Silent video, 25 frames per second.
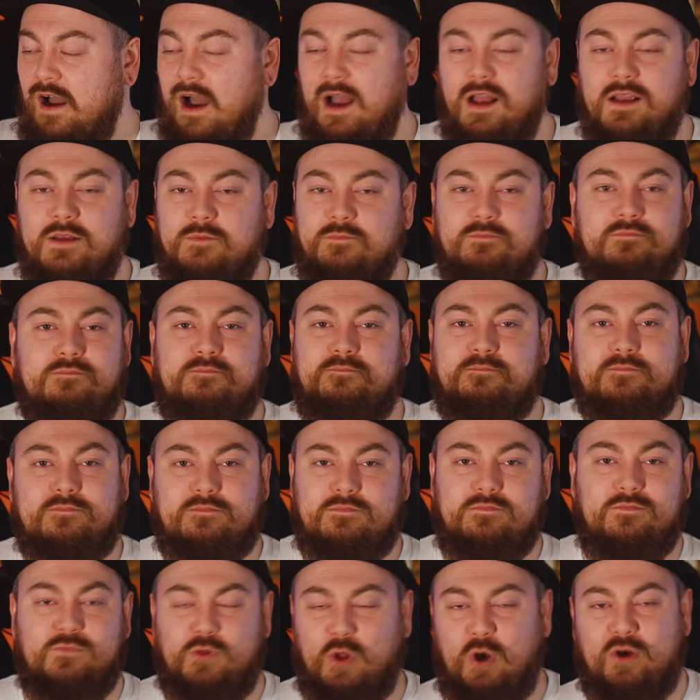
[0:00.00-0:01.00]
I'm
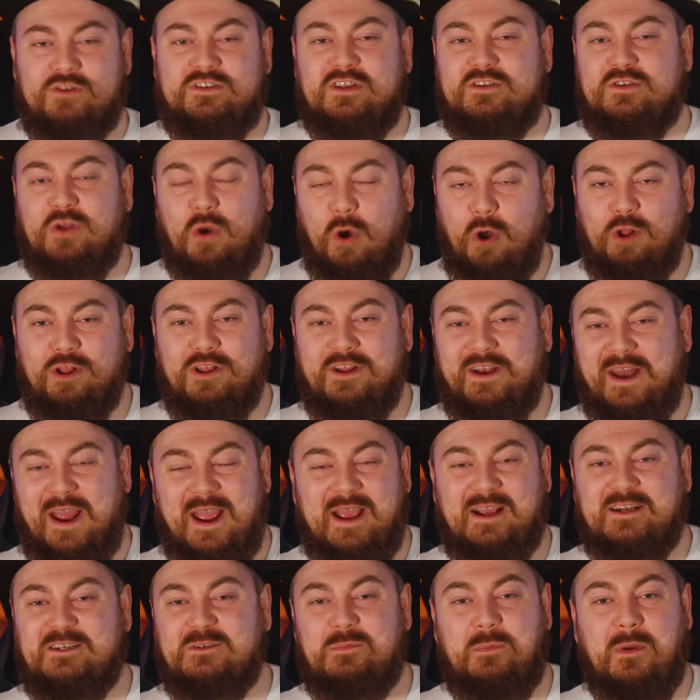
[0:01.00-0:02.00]
not at all an
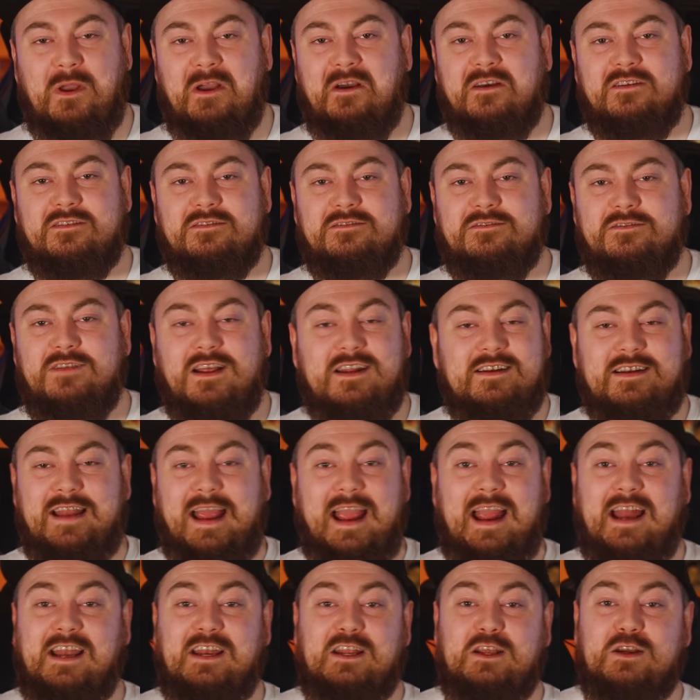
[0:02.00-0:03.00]
expert in
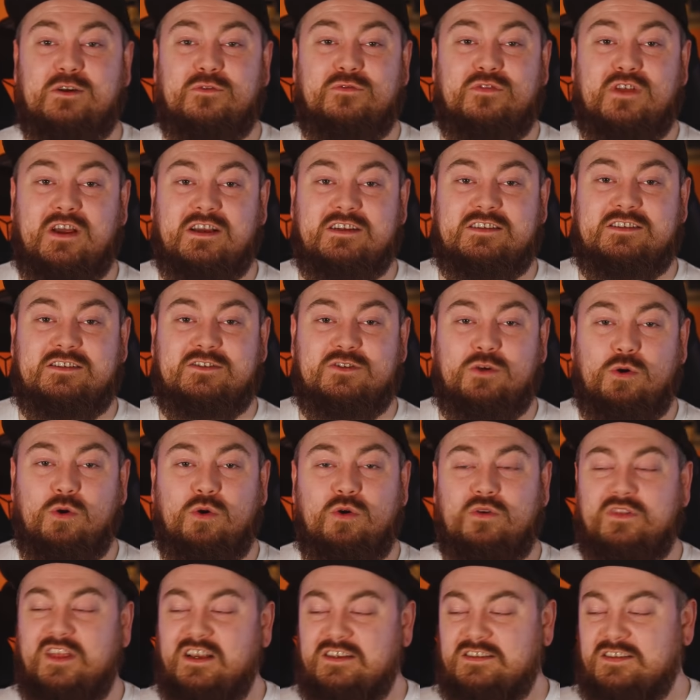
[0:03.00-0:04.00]
any of this,
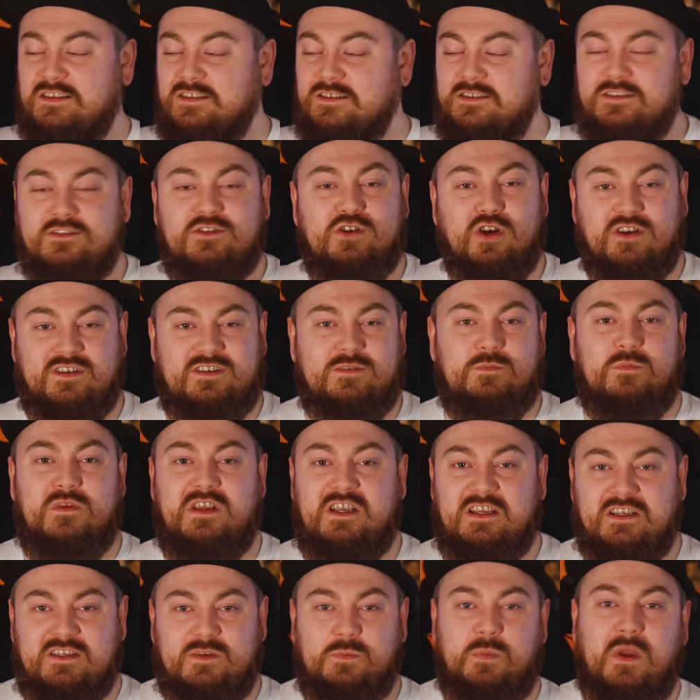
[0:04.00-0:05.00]
so this is just
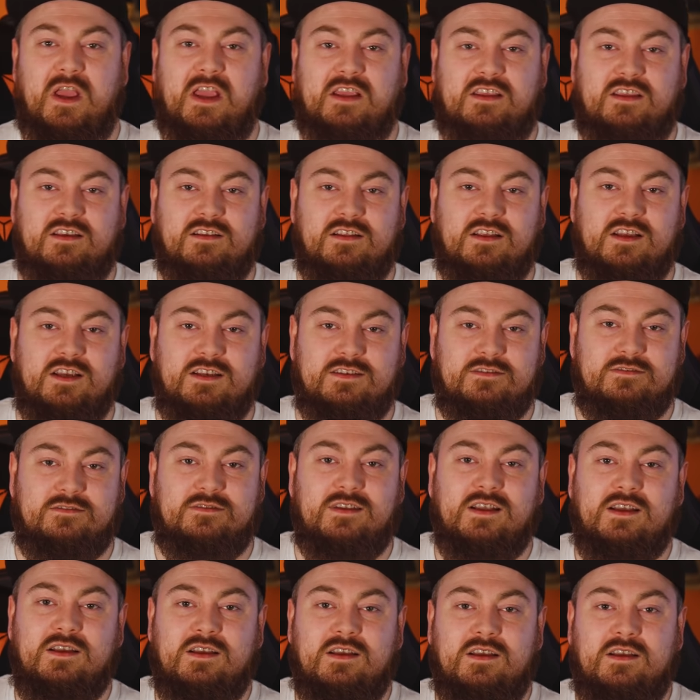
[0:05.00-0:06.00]
me speculating.
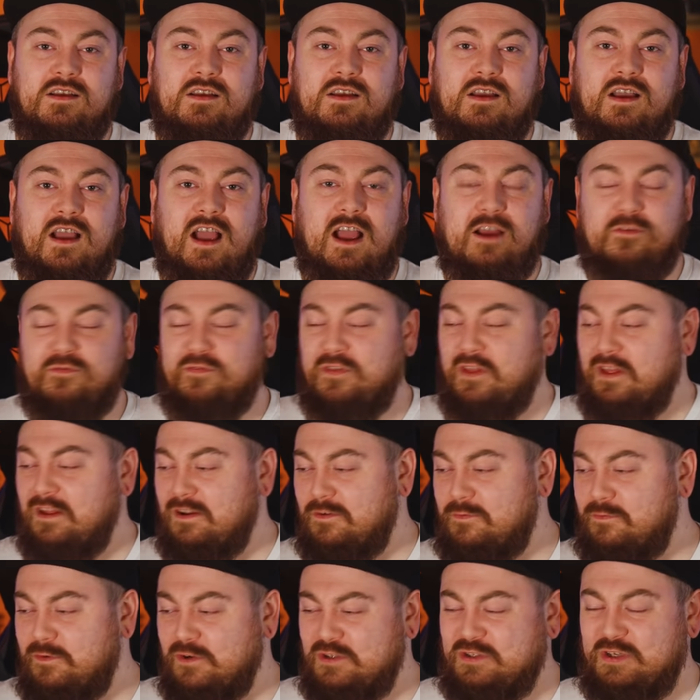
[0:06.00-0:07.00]
If
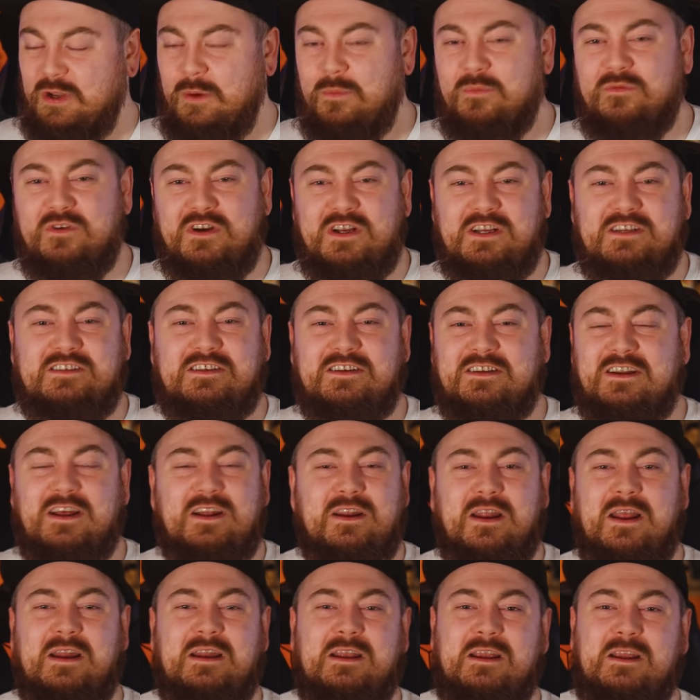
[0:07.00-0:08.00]
there, for some reason,
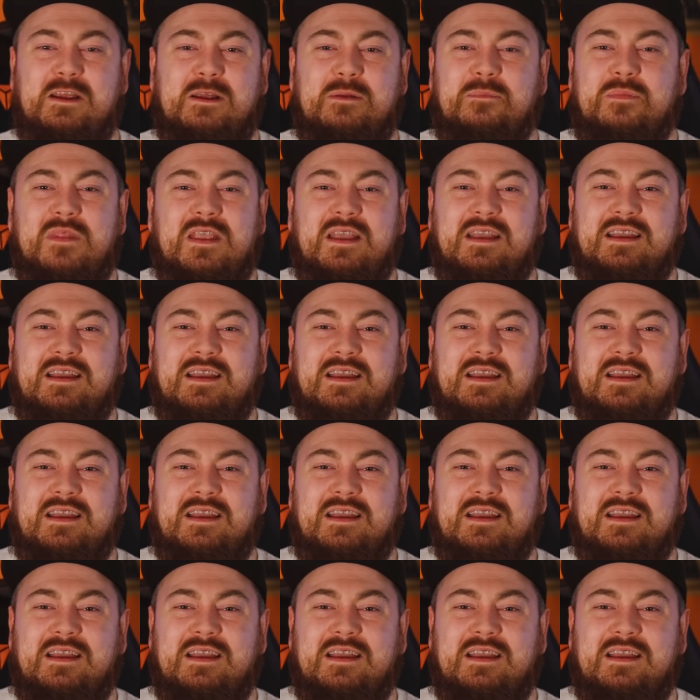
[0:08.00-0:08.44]
are any